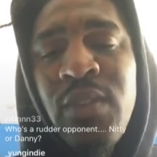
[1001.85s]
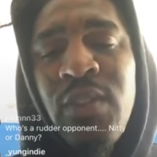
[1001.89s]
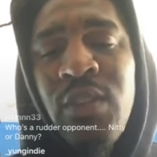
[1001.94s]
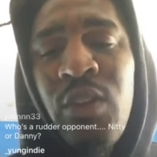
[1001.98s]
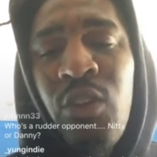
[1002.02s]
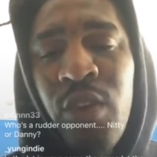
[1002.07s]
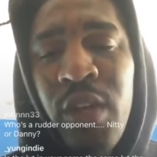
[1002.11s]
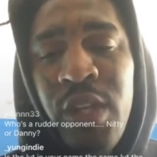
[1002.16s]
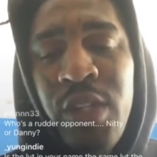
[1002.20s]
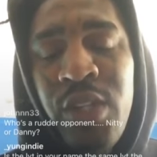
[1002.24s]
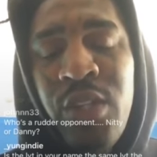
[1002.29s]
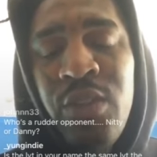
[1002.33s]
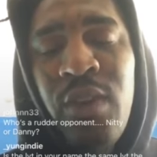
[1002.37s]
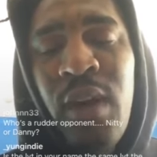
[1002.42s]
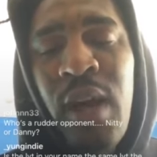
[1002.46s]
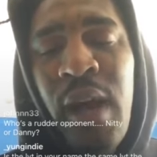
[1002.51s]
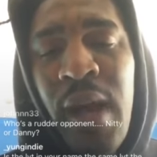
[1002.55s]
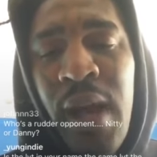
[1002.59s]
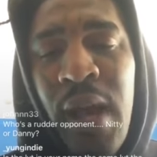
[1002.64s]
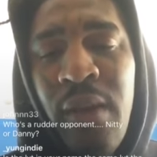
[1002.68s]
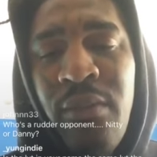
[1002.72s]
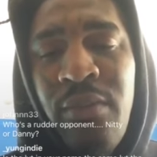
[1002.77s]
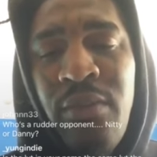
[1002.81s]
Go get you an
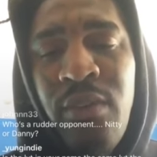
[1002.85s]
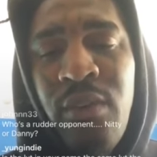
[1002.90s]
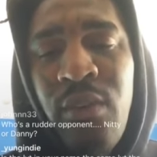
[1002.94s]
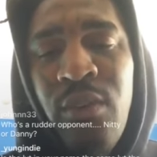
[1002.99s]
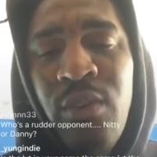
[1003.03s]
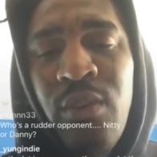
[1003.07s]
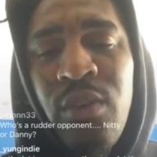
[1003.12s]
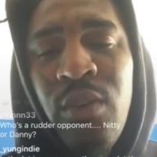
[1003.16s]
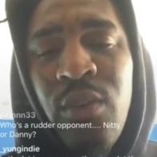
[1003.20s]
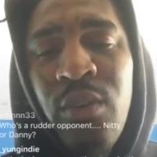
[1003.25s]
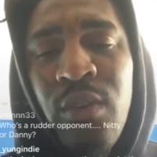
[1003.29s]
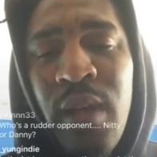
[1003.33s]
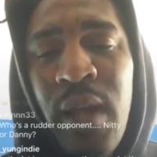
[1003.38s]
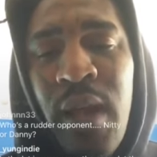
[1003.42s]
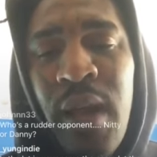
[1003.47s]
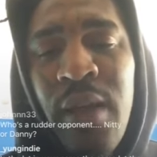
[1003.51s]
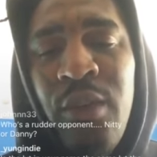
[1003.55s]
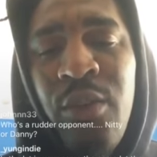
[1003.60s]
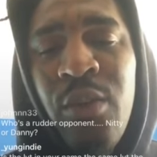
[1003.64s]
iPhone on God.